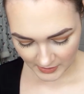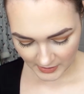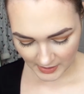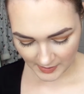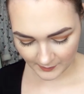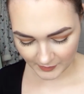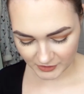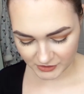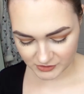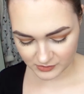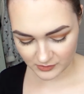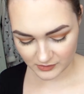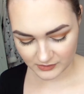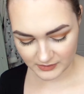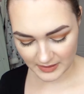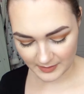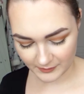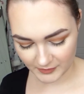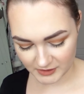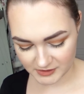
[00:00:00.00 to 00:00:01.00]
I'm going to
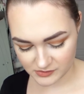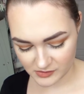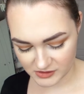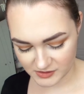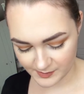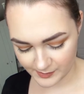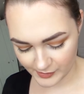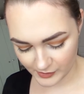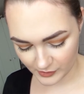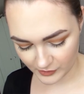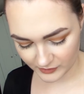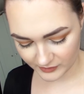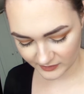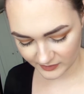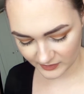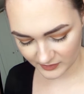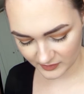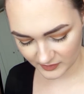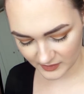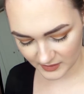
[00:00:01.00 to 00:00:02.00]
swatch both
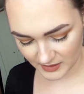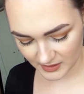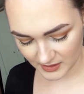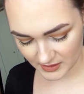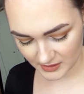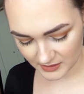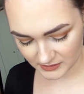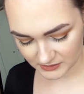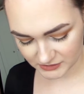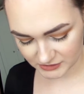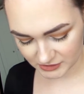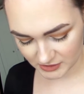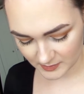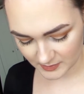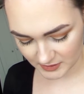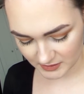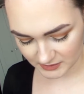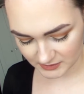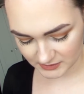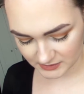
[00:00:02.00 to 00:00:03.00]
the
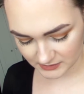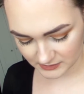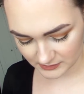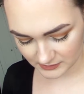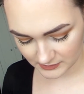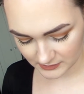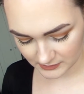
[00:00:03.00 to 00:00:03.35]
shimmers.